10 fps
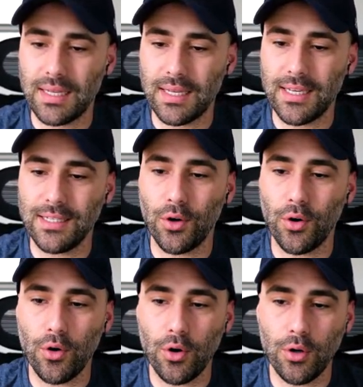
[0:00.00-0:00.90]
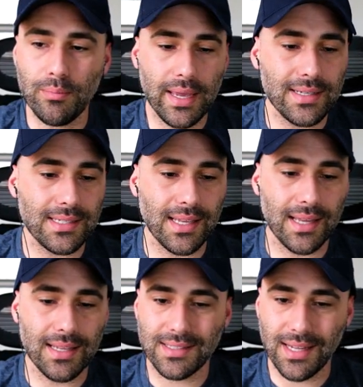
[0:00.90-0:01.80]
It all makes
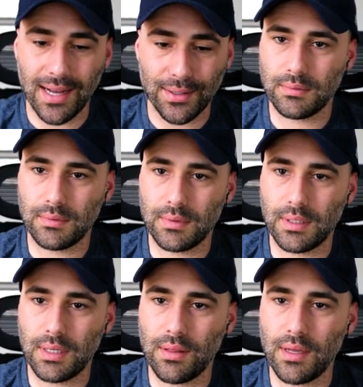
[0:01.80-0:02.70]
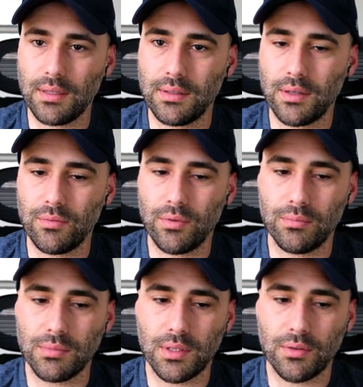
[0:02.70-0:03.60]
sense now. And I think in the
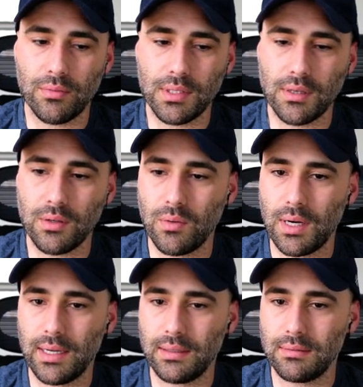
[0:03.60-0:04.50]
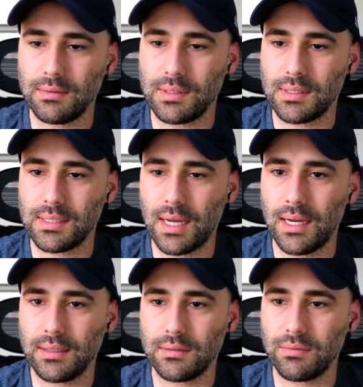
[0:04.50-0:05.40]
rooms are quite
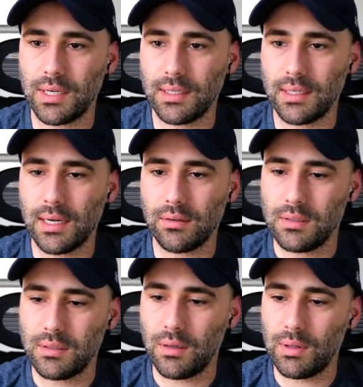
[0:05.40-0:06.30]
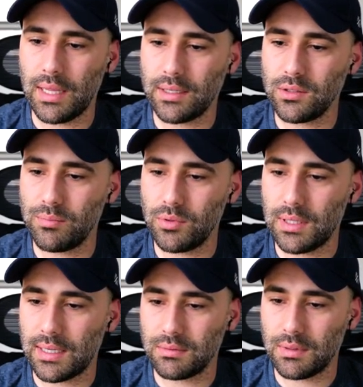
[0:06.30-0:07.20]
sad right now. I would like to put
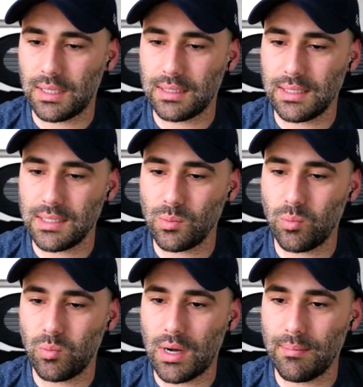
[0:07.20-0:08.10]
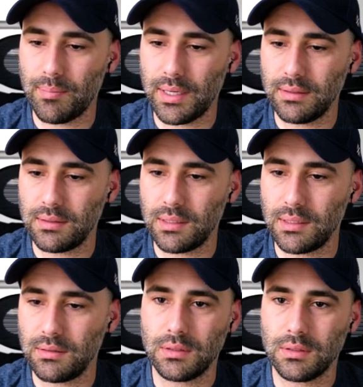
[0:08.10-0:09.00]
like at least one
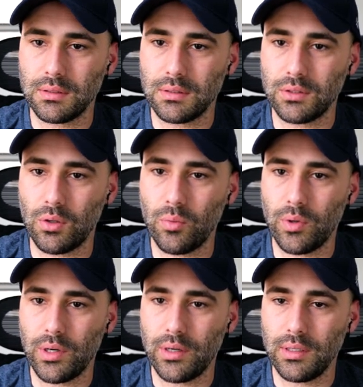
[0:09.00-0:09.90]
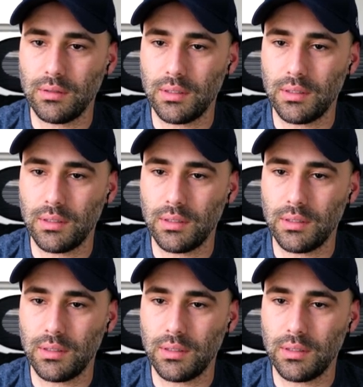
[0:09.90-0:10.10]
painting somewhere in